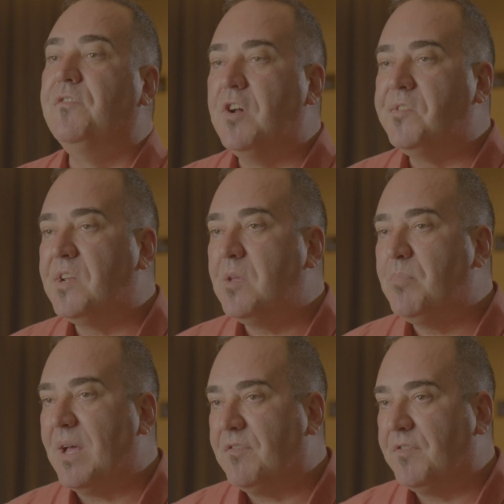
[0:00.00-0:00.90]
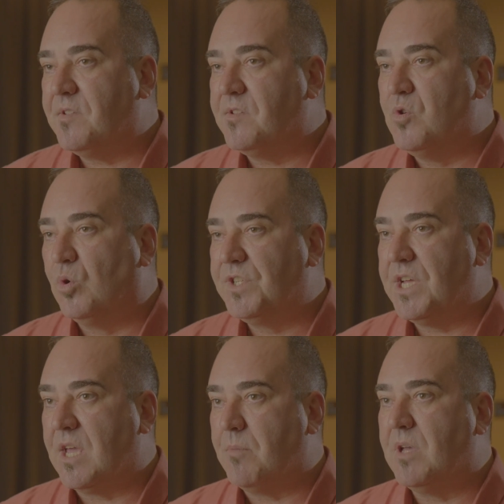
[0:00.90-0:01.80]
Diversity benefits your
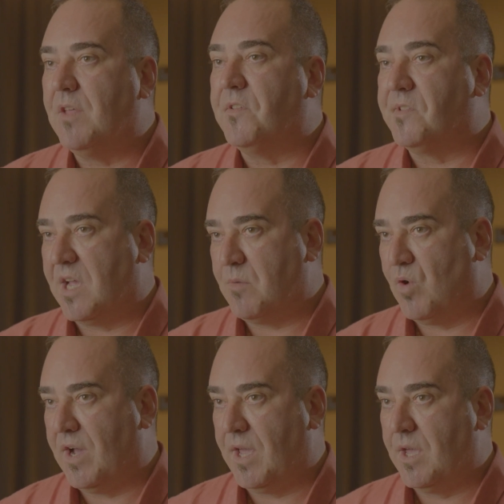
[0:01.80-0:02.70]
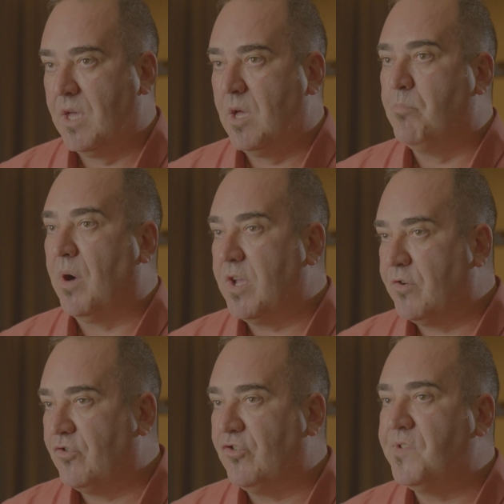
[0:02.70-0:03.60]
team in the same way, by
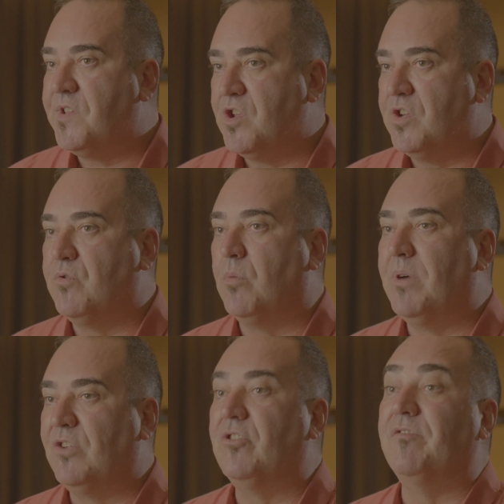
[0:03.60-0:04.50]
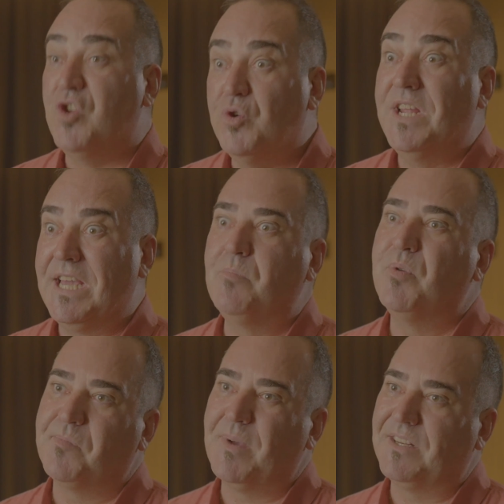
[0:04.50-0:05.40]
introducing you to a bunch of unique
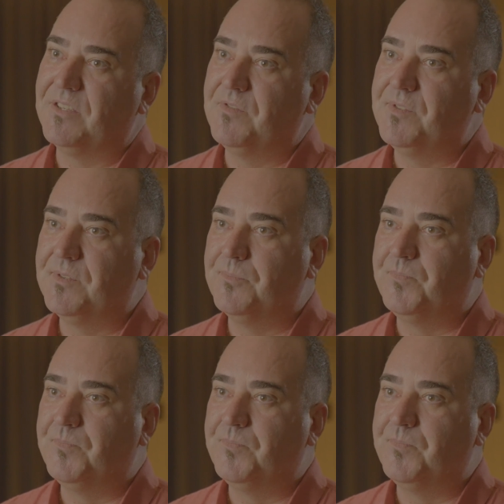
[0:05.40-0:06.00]
perspectives.